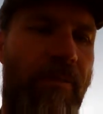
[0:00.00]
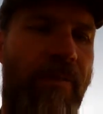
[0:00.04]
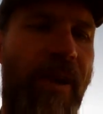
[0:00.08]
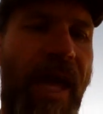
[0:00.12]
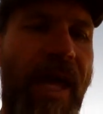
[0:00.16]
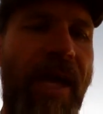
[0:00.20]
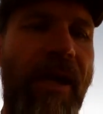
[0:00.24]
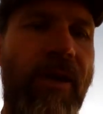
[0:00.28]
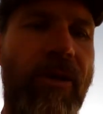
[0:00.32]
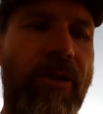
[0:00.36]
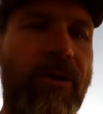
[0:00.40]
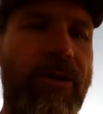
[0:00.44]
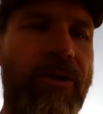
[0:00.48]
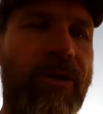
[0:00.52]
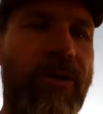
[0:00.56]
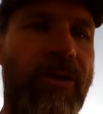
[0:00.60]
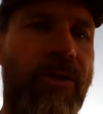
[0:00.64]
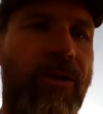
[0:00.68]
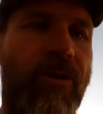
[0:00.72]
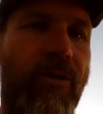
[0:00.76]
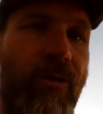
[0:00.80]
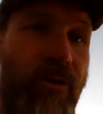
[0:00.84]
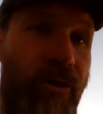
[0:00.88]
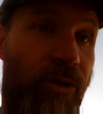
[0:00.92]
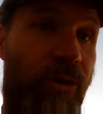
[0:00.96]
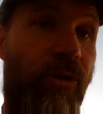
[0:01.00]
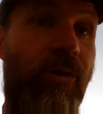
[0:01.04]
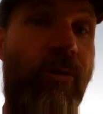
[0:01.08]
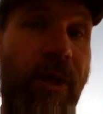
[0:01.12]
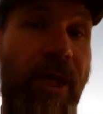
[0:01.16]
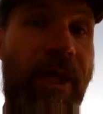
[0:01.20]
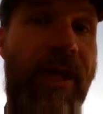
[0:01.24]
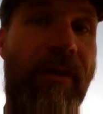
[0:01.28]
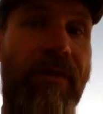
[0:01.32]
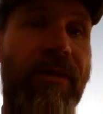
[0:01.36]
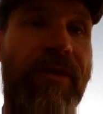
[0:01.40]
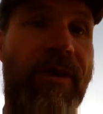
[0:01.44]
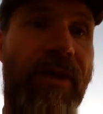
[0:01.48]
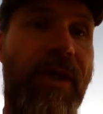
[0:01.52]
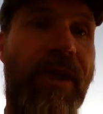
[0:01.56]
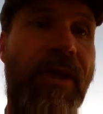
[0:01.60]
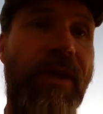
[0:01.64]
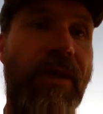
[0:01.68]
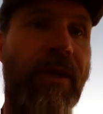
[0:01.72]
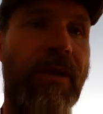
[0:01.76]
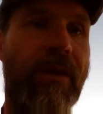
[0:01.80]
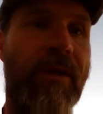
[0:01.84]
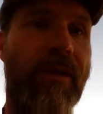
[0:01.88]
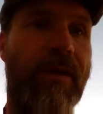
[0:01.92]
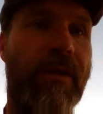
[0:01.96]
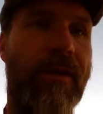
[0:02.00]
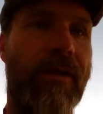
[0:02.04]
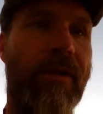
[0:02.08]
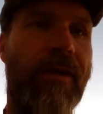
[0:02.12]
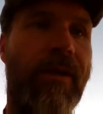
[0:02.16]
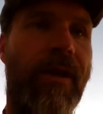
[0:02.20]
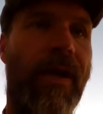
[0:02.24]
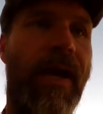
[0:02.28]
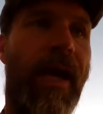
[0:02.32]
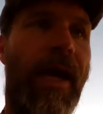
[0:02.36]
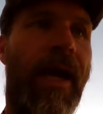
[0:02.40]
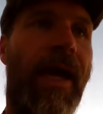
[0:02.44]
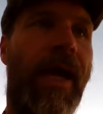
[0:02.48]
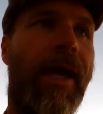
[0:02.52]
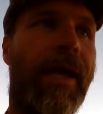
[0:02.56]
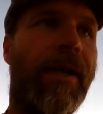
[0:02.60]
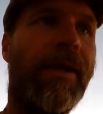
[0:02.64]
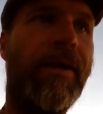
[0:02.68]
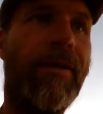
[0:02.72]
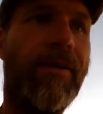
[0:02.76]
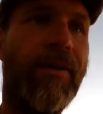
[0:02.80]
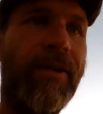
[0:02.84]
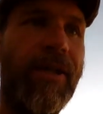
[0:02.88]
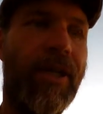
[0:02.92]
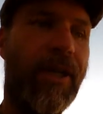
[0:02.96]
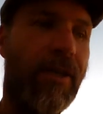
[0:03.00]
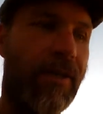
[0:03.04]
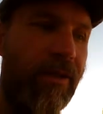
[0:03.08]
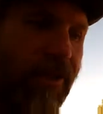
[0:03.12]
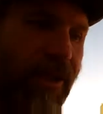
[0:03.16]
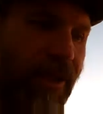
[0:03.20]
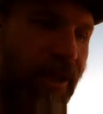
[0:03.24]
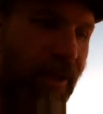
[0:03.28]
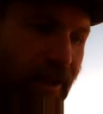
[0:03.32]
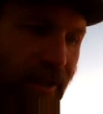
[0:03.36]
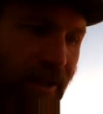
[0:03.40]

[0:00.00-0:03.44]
bankers who do run everything and think that